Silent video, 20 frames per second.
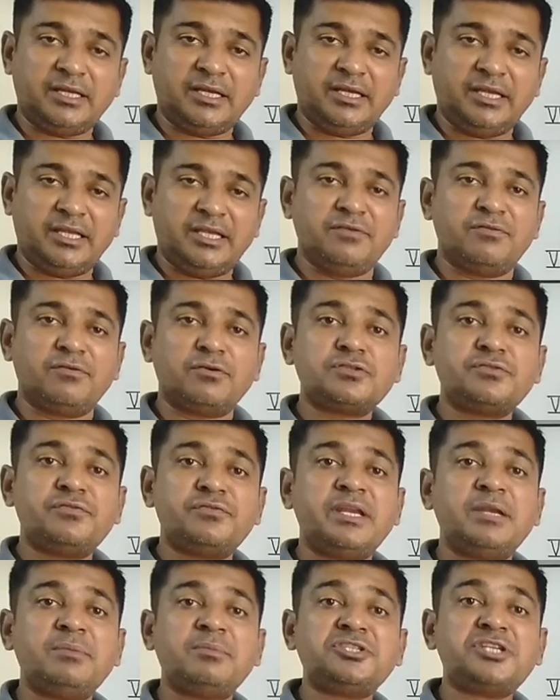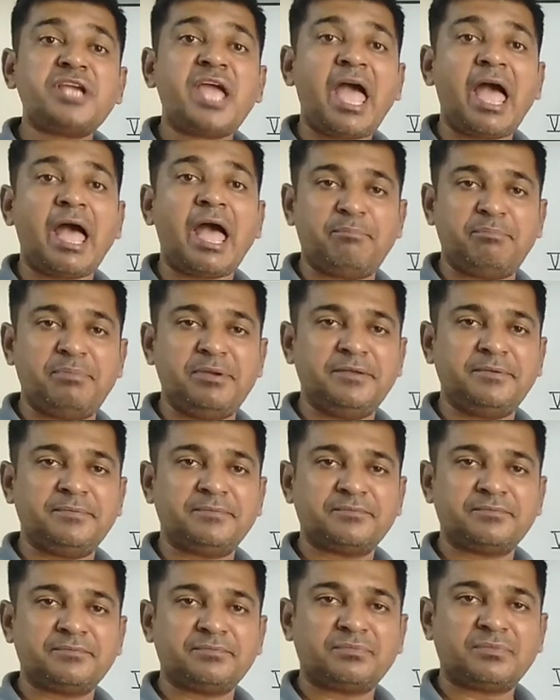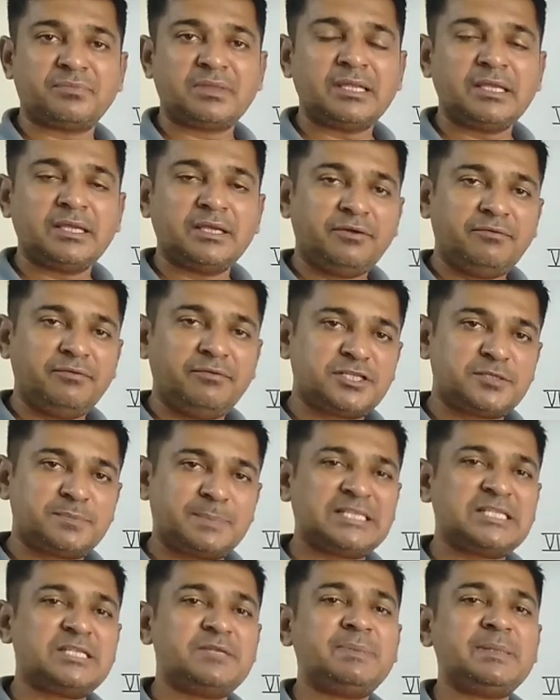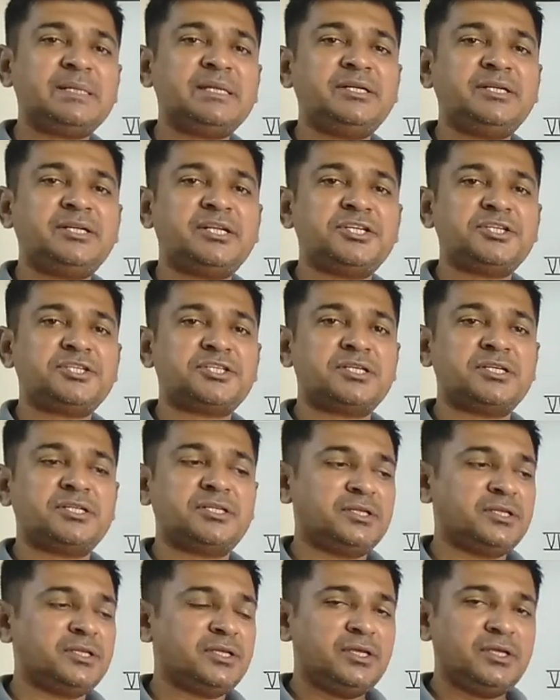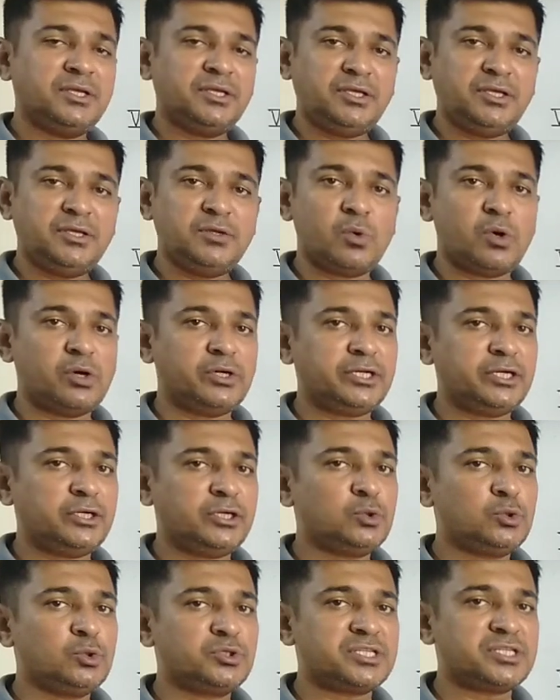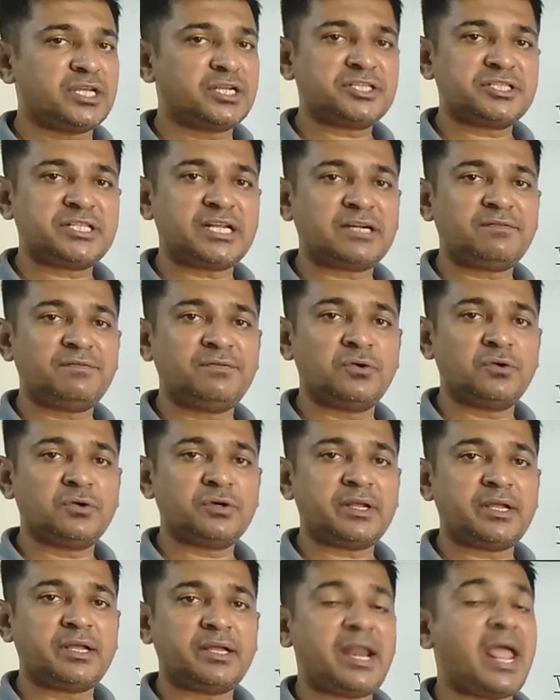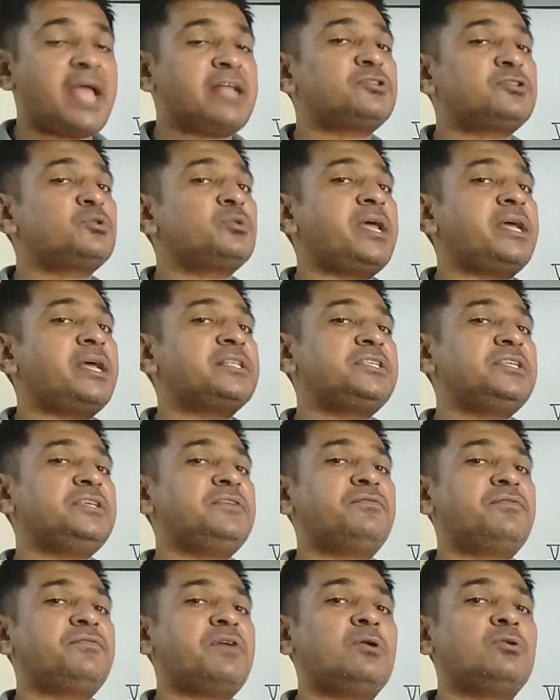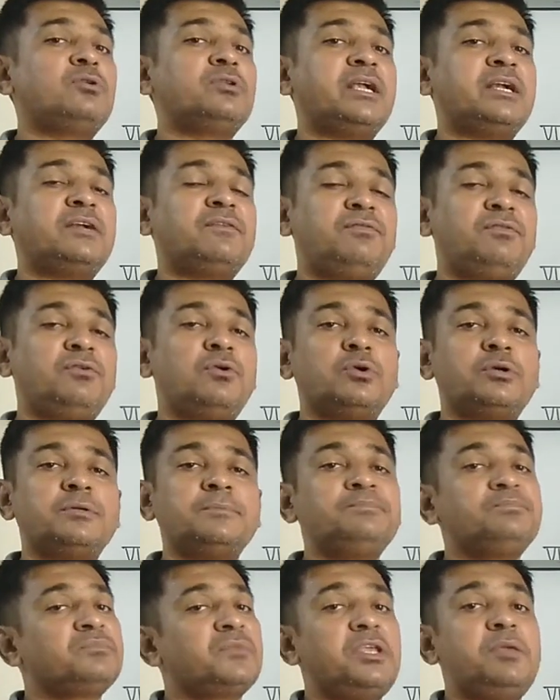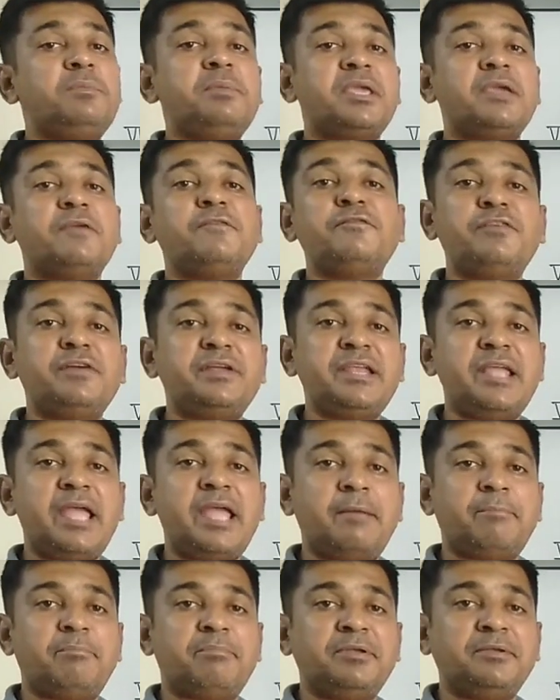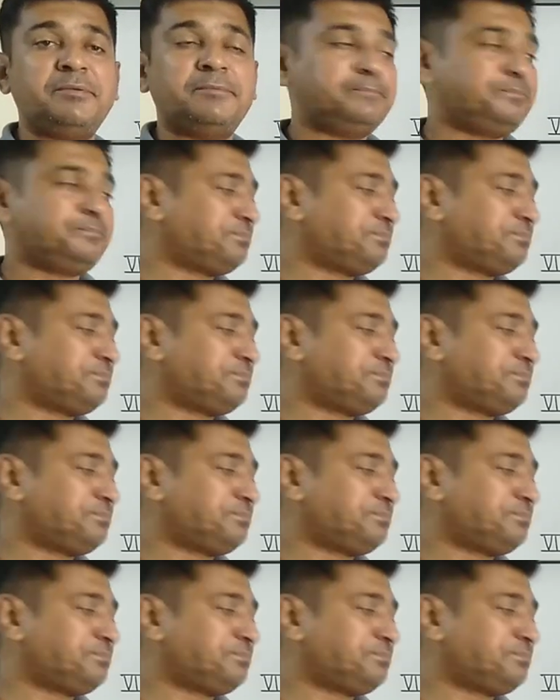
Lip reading: he was very much happy. With specific intention He wanted to search that float, and as soon as he found that float, he became very happy.